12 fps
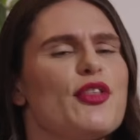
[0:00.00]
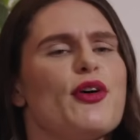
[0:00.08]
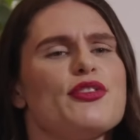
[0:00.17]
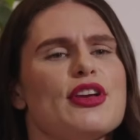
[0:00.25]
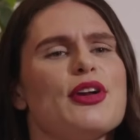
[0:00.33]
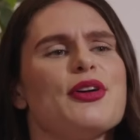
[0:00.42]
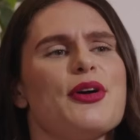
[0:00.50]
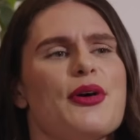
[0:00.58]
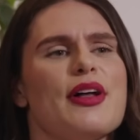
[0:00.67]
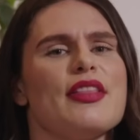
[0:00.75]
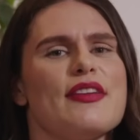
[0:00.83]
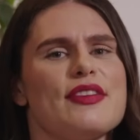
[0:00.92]
those that don't
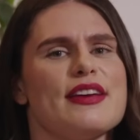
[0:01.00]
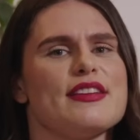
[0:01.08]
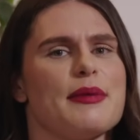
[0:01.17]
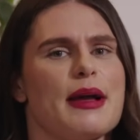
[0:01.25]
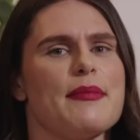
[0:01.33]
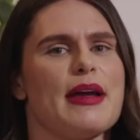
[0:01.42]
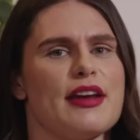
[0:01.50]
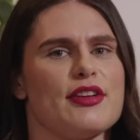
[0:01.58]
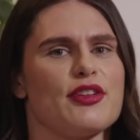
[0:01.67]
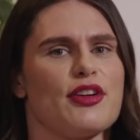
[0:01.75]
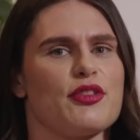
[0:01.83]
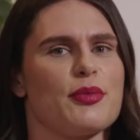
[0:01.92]
know, Olivia is my
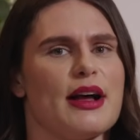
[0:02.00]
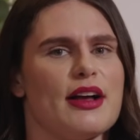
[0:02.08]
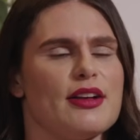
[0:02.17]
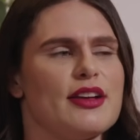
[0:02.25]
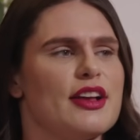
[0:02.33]
manager as well.